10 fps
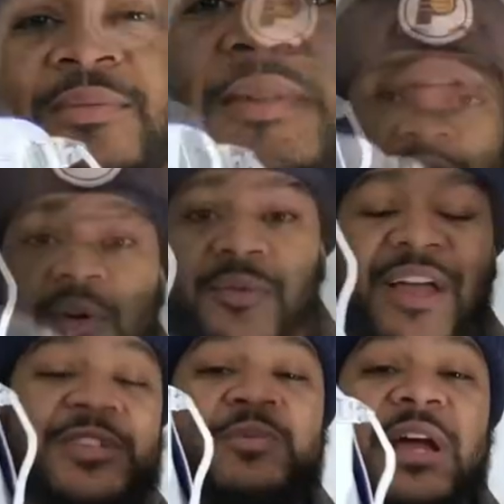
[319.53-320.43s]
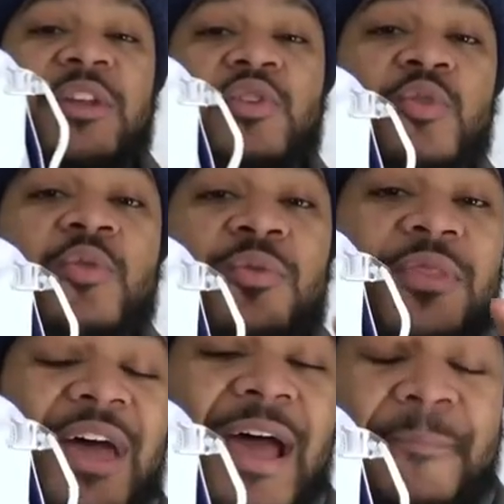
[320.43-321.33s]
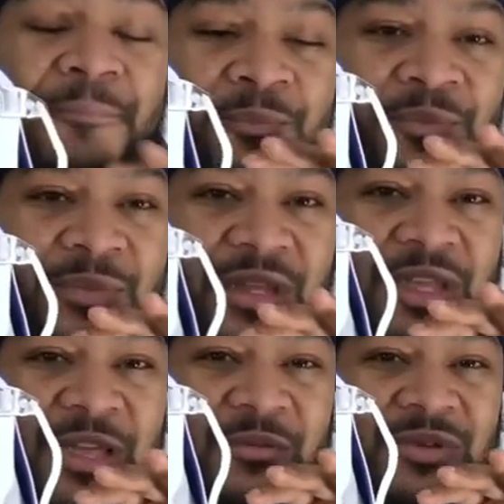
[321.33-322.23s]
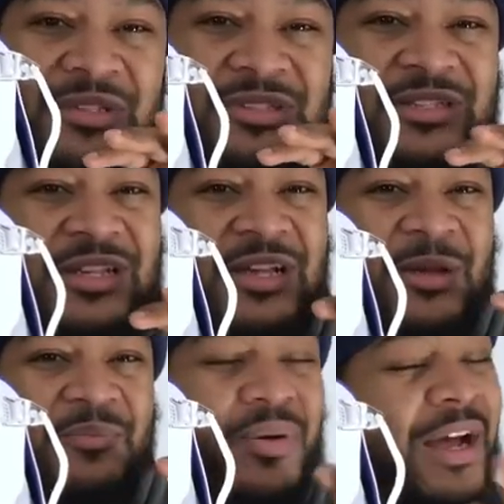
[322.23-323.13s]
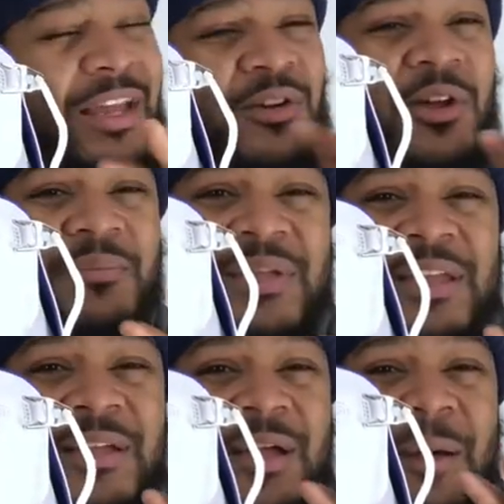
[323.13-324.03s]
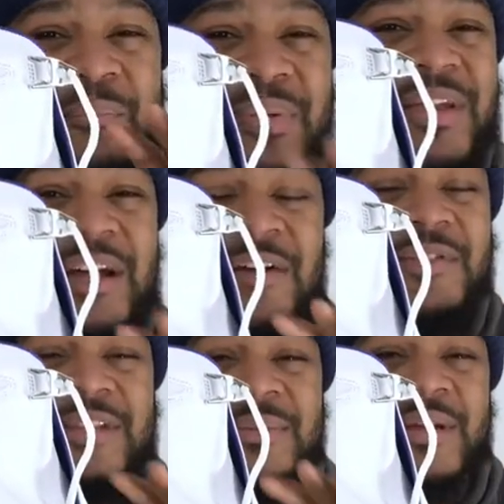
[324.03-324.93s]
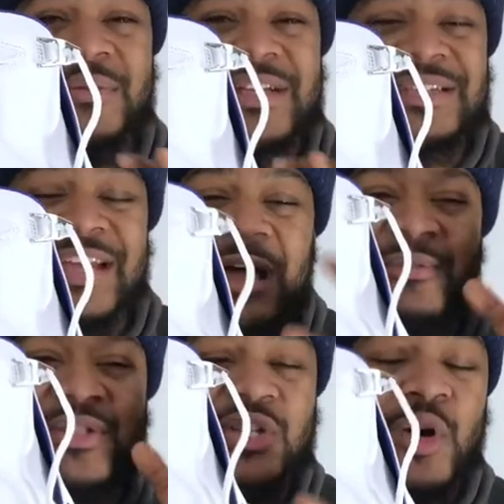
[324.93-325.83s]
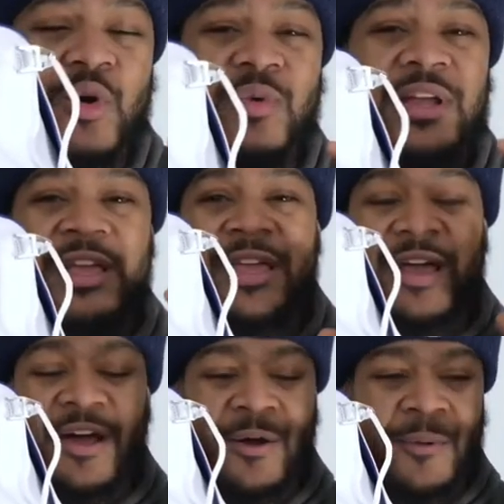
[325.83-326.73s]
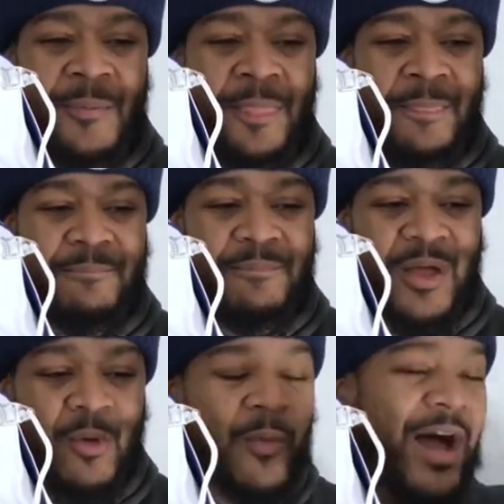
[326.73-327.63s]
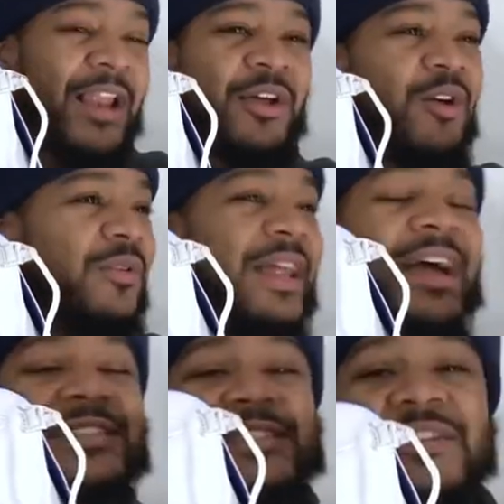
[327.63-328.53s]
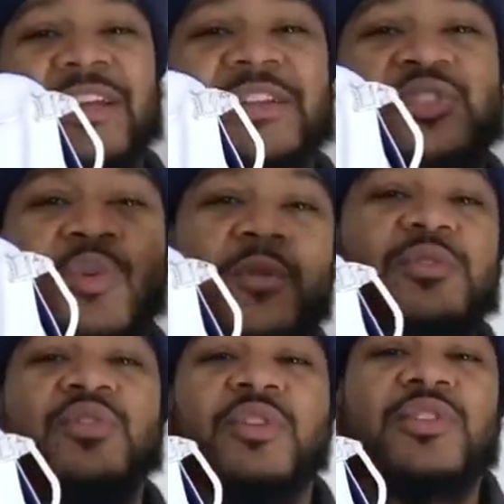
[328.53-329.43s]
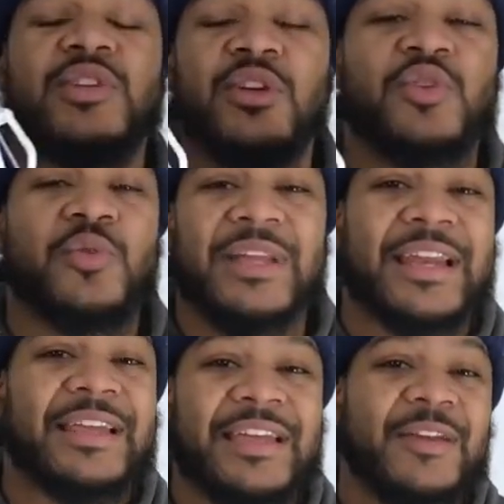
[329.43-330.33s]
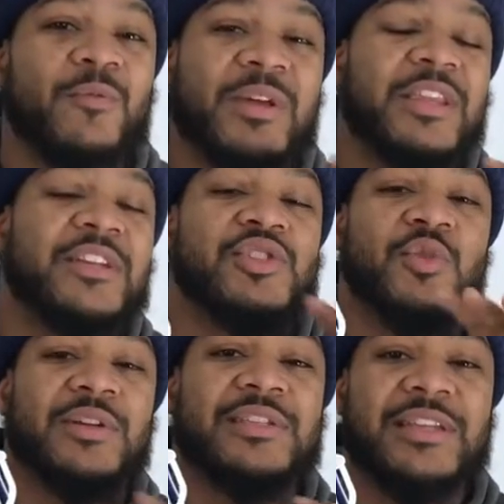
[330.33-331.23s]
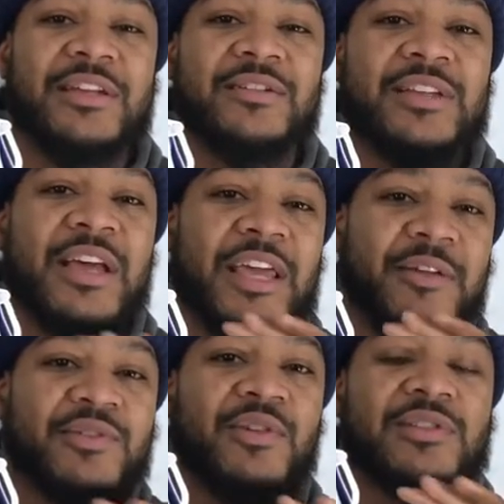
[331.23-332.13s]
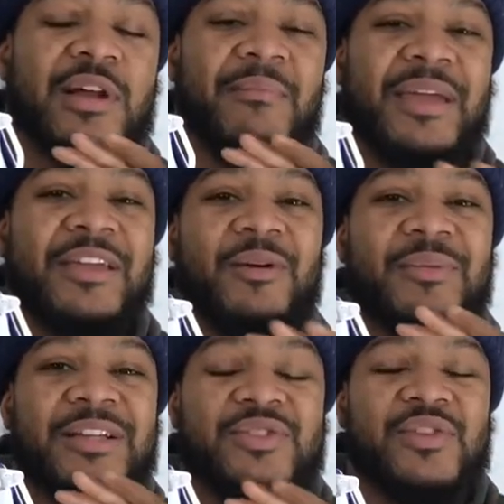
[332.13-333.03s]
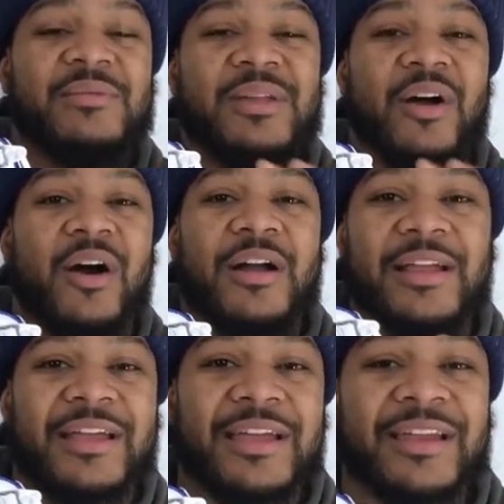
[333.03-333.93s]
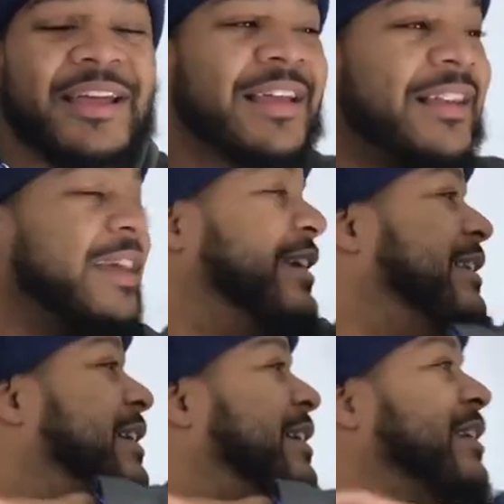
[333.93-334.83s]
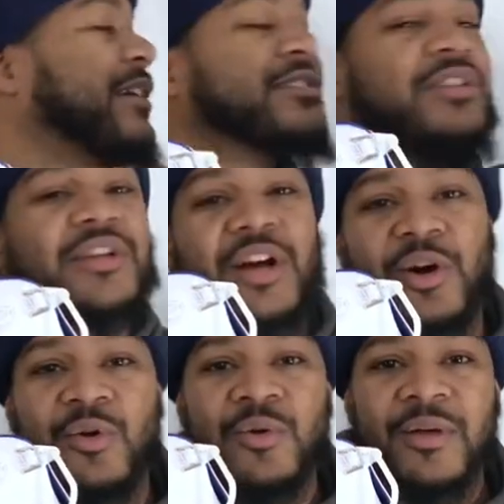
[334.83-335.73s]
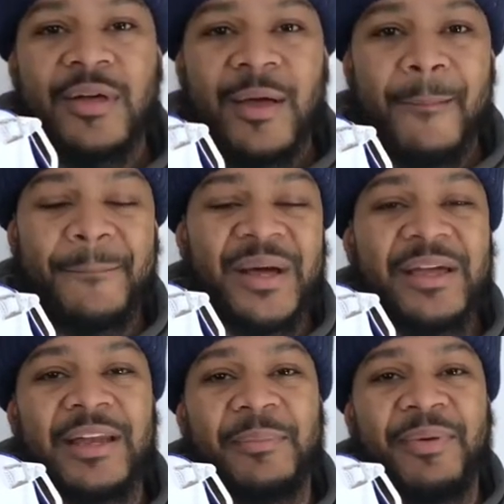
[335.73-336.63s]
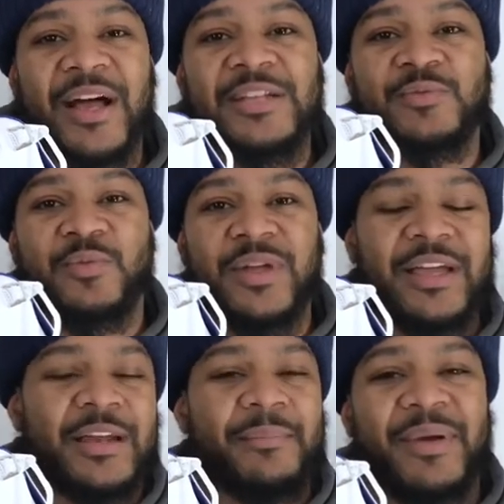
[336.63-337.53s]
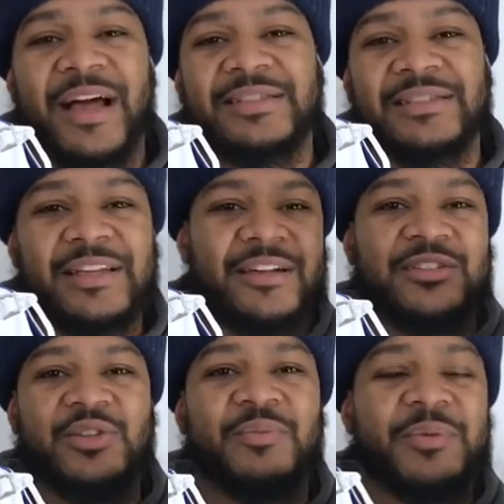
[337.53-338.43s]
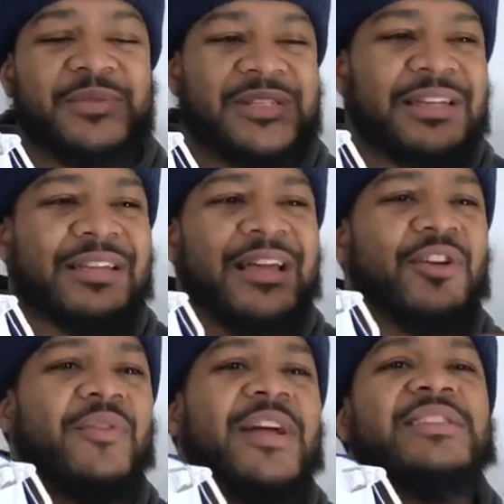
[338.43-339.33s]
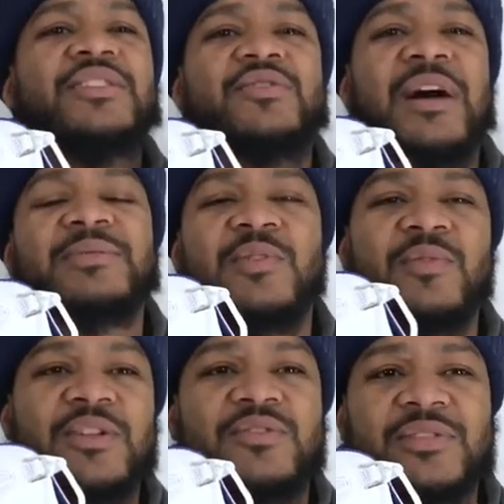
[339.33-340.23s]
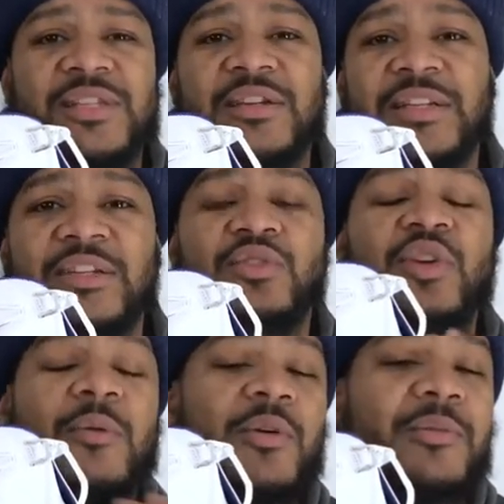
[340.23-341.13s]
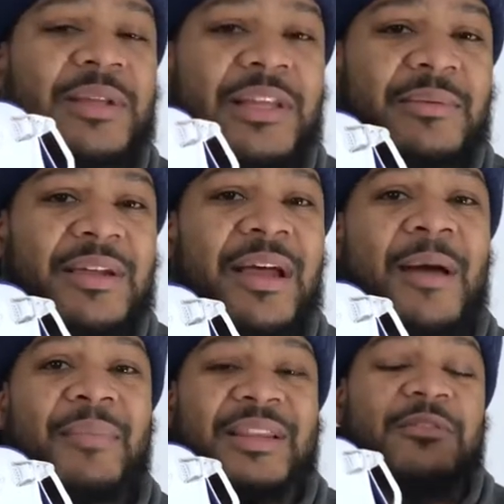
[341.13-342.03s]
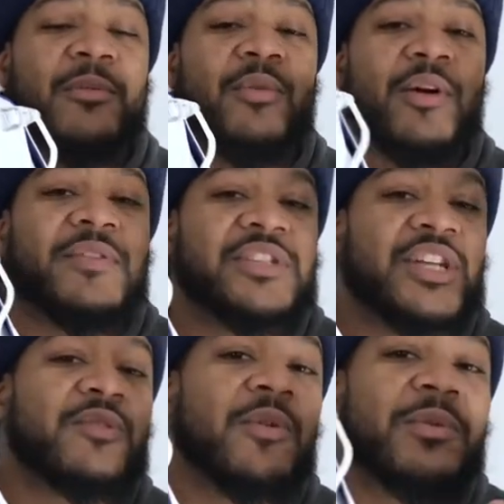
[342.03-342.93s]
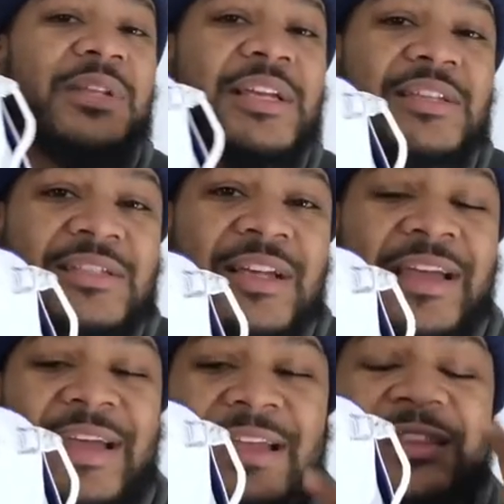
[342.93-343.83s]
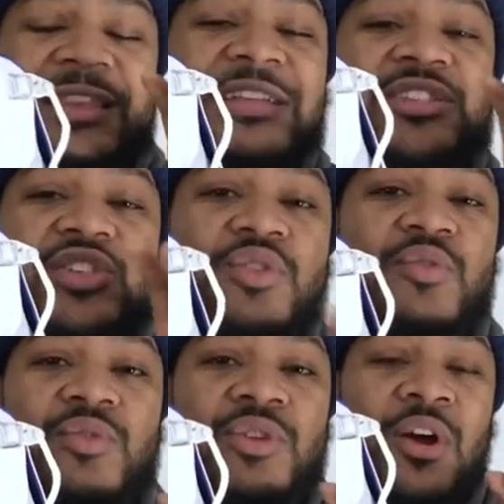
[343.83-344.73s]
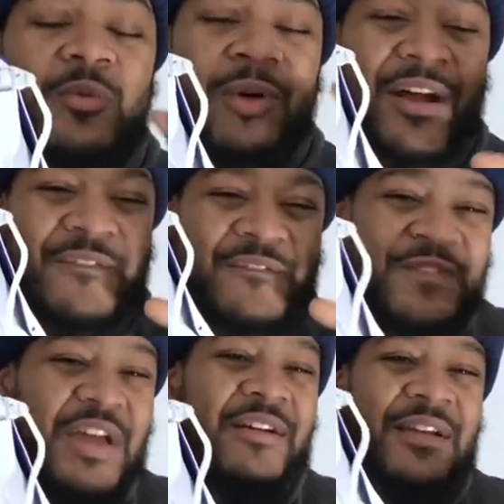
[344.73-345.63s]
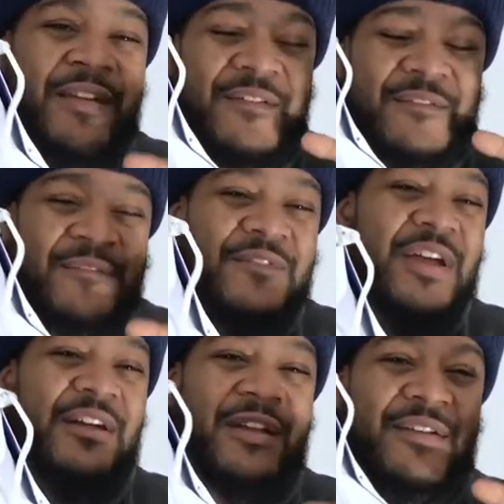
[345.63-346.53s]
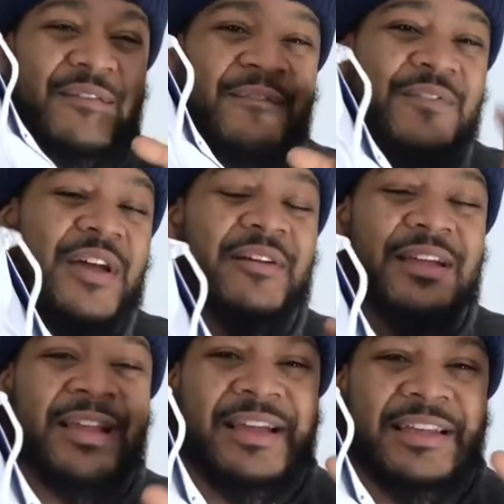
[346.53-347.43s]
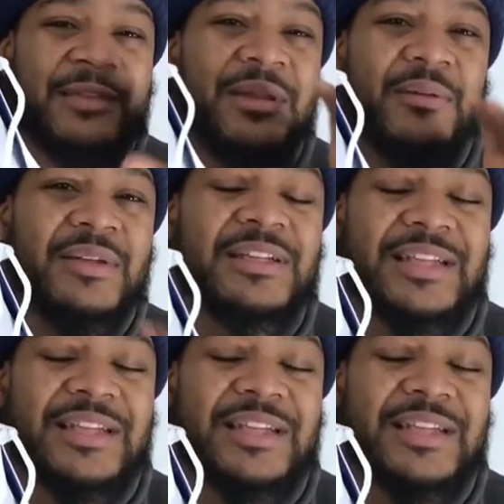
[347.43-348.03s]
So that's when I knew that it was probably going to be a bit of a limited release. And I was told a while ago last year that Jordan was going to start doing that again with his Jordan sneakers. He was going to start making them extremely hard to get like he did years ago. But in the past years, you've been seeing like crazy drops on retro sneakers that you thought were going to be limited, but they were more of a general release. And these shoes were a very, very, very limited release.